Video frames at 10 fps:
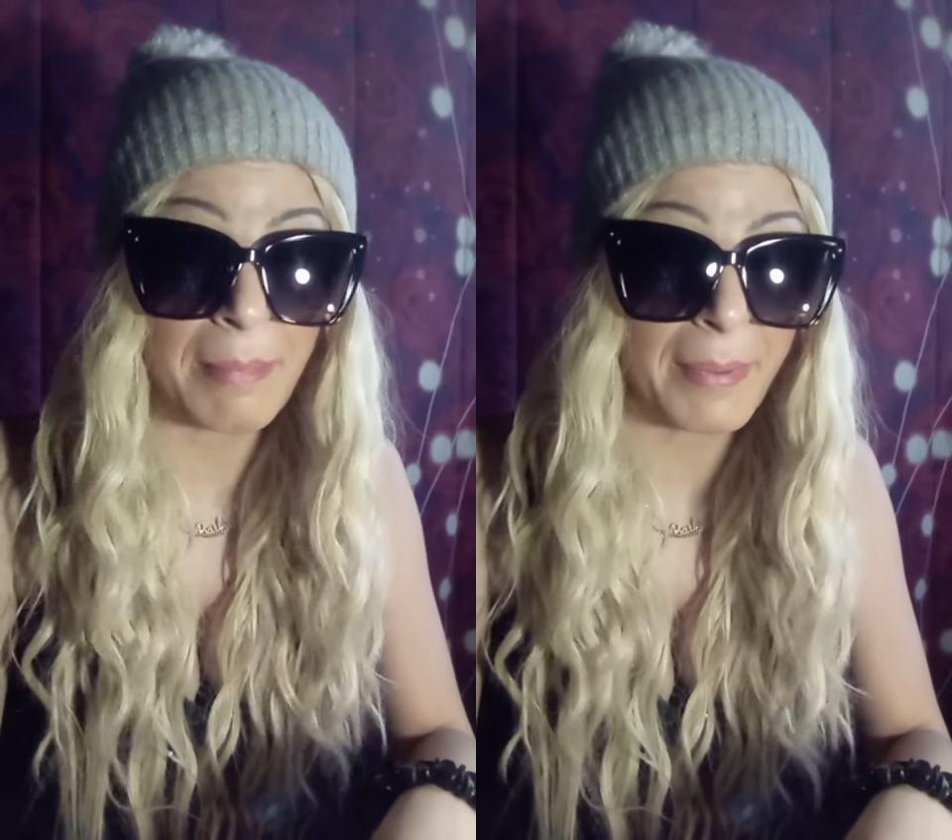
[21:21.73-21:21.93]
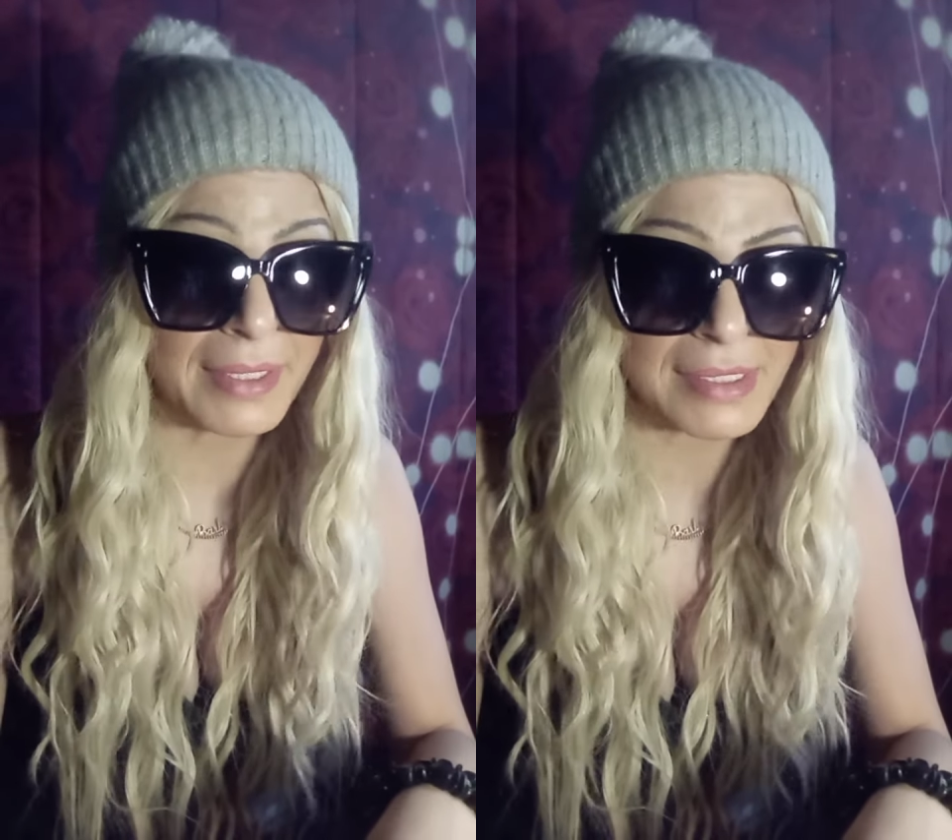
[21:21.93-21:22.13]

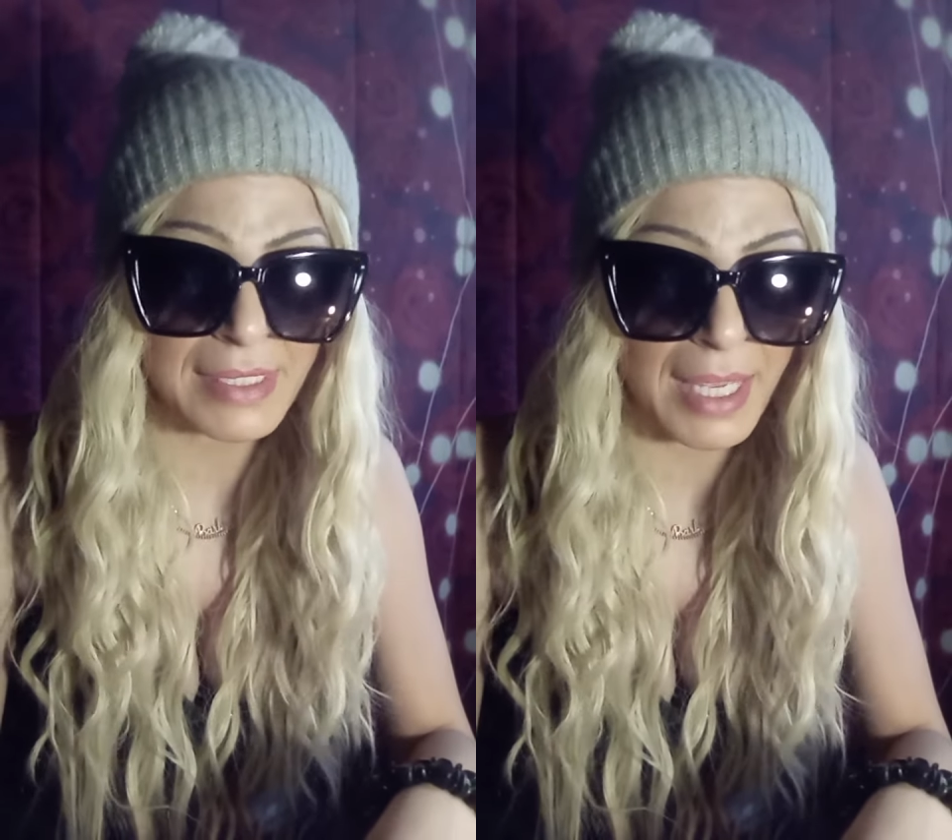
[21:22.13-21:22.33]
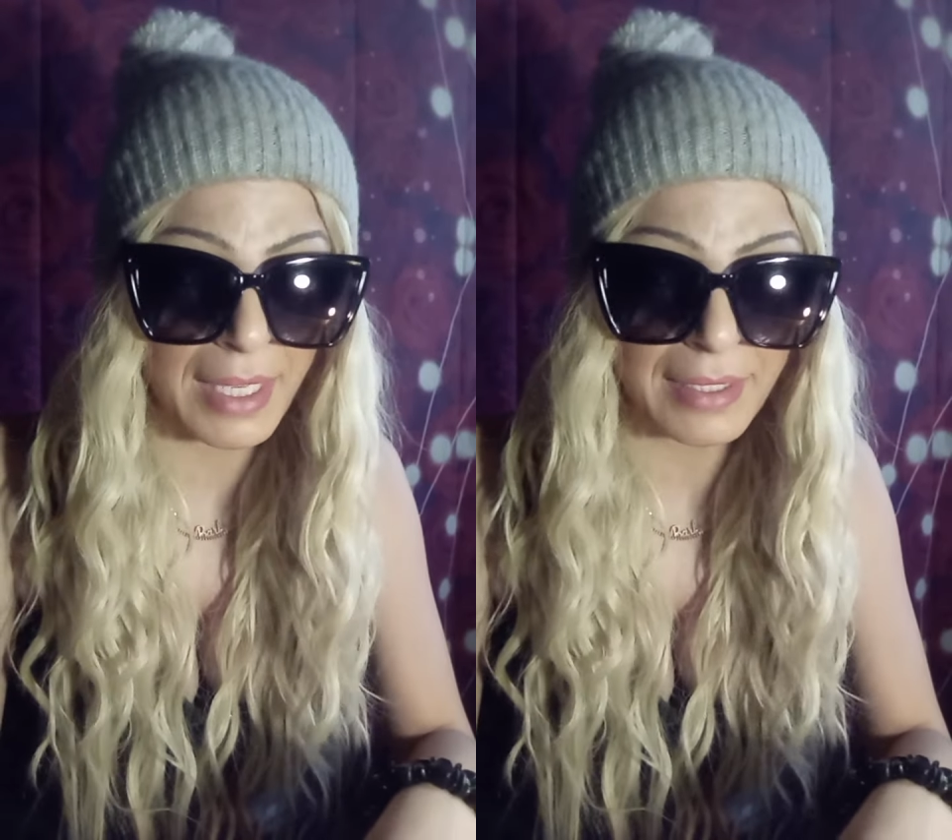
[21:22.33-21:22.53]
about to
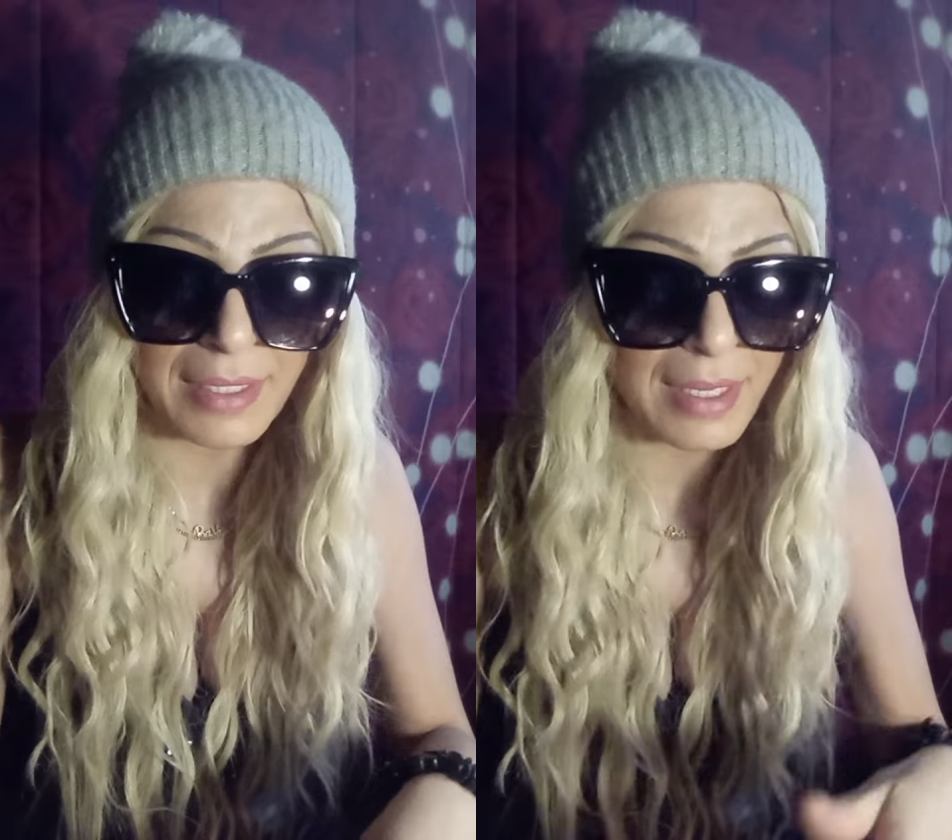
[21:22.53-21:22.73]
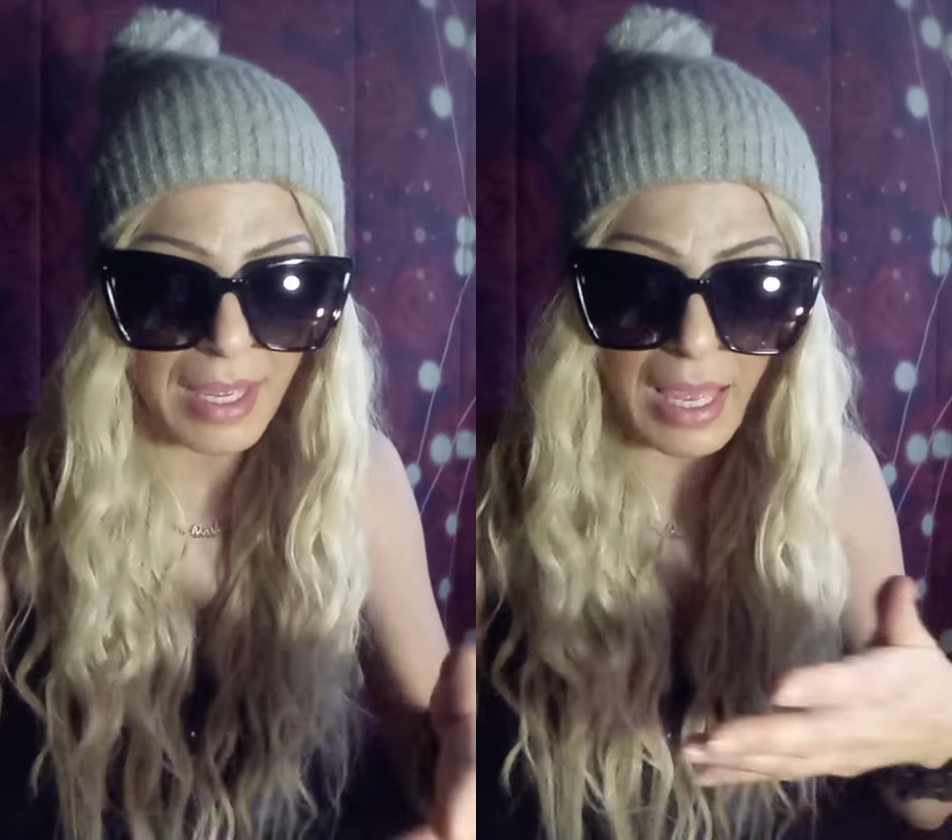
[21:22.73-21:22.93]
say it.
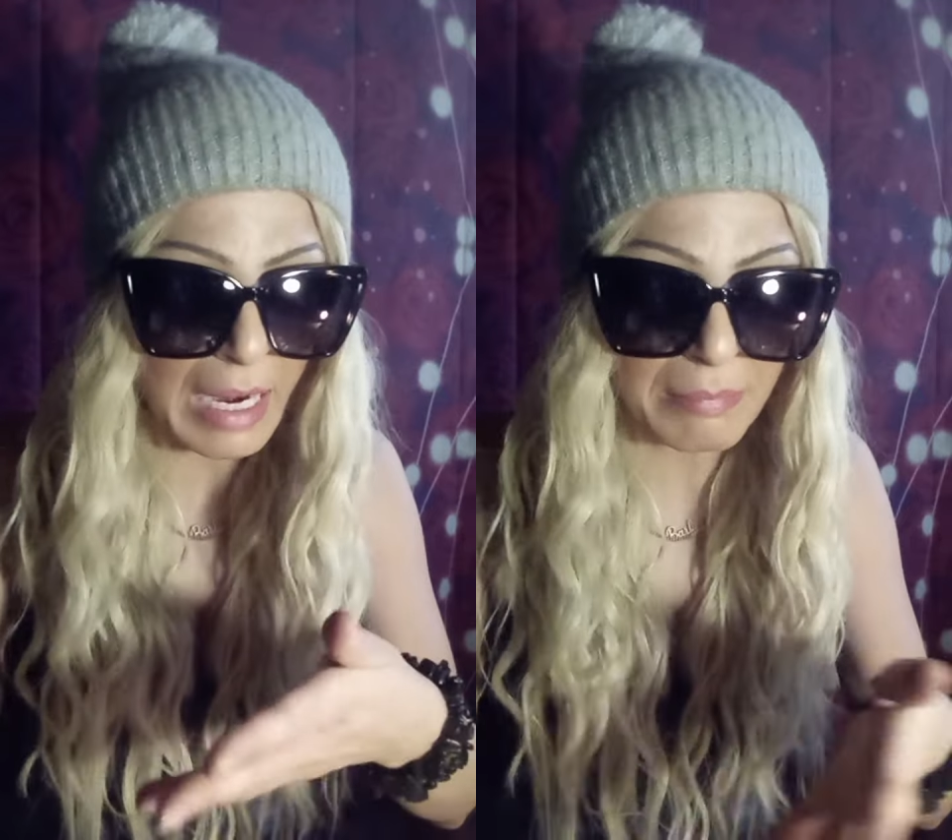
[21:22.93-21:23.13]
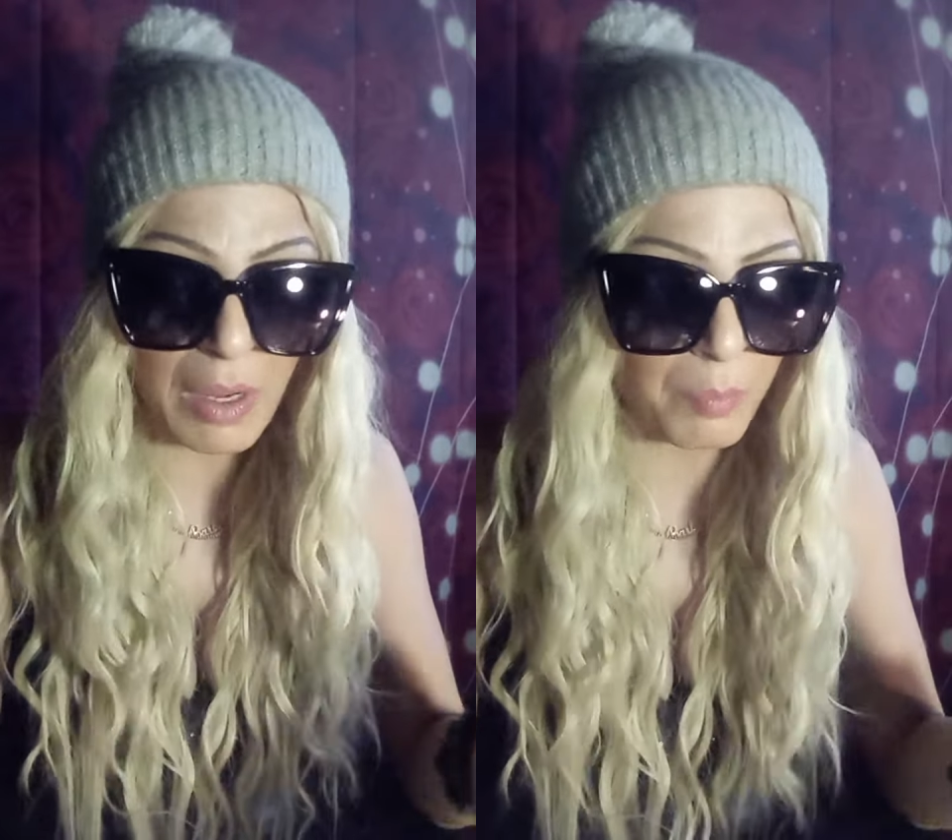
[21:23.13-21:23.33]
And
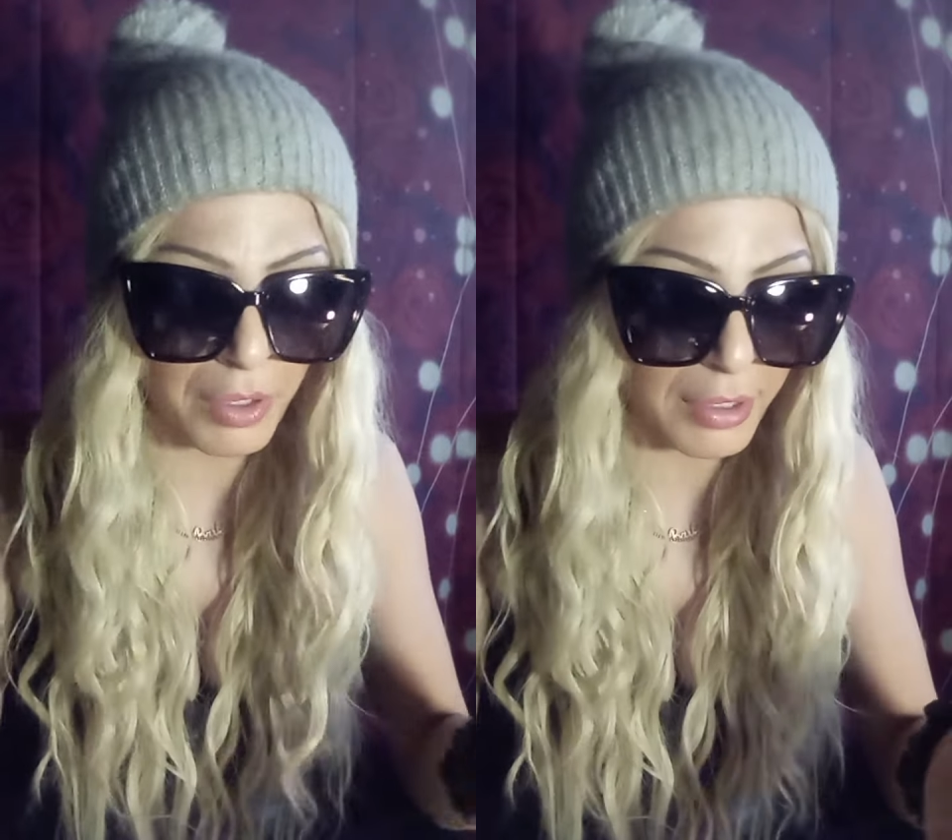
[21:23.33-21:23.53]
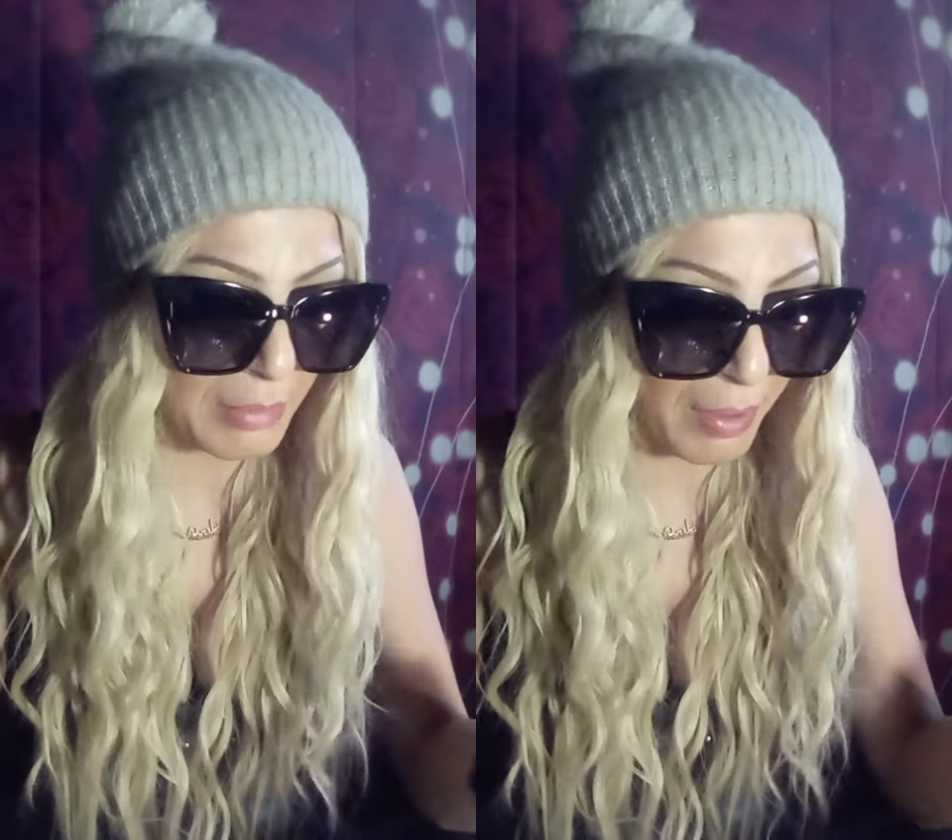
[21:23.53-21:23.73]
I'm not
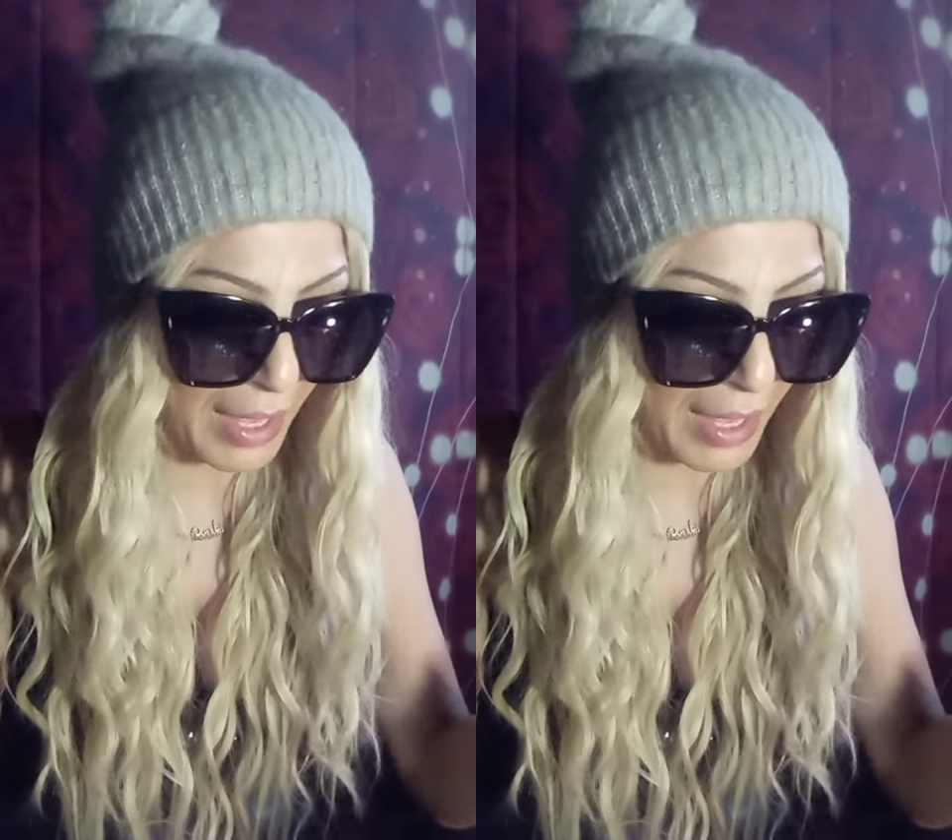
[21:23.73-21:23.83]
worried about